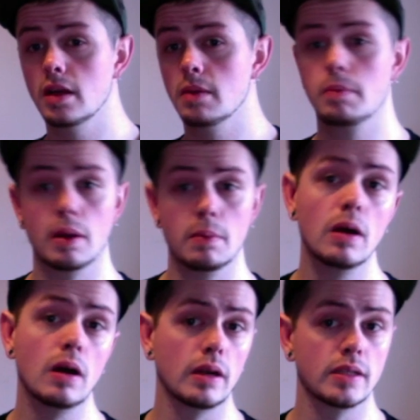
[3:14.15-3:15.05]
but I'm
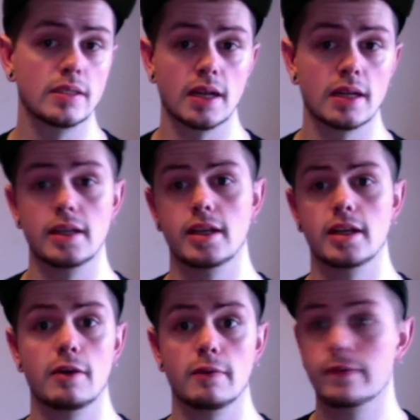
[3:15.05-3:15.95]
not exactly
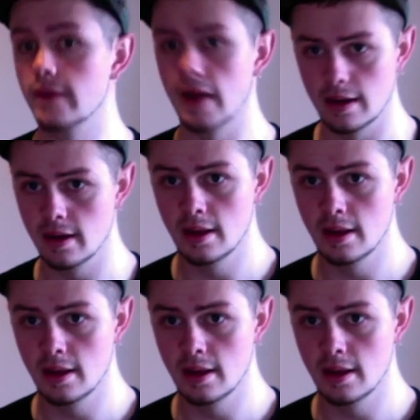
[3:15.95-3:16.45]
fat.